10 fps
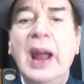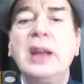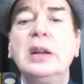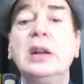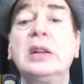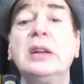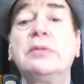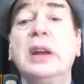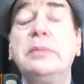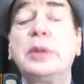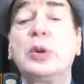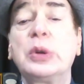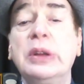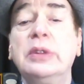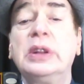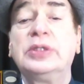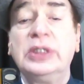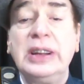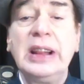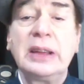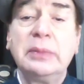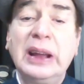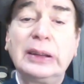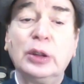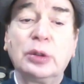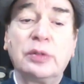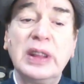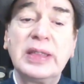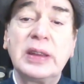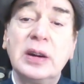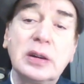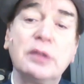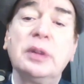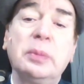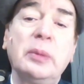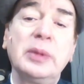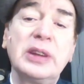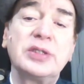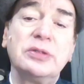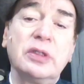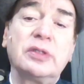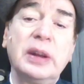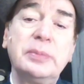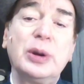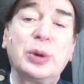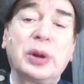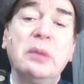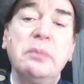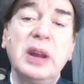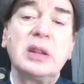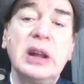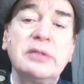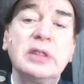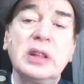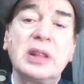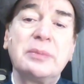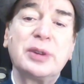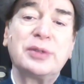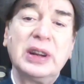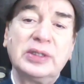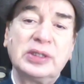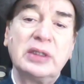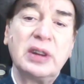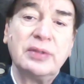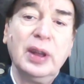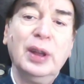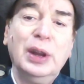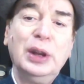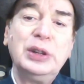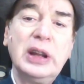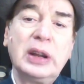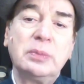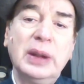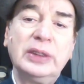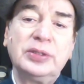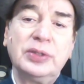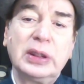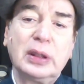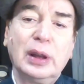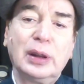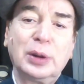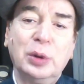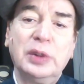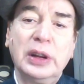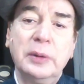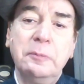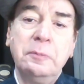and it had wiped out even a city like Bangalore. One third of the population was wiped out. Compare that with the number of deaths that have taken place with uh, COVID.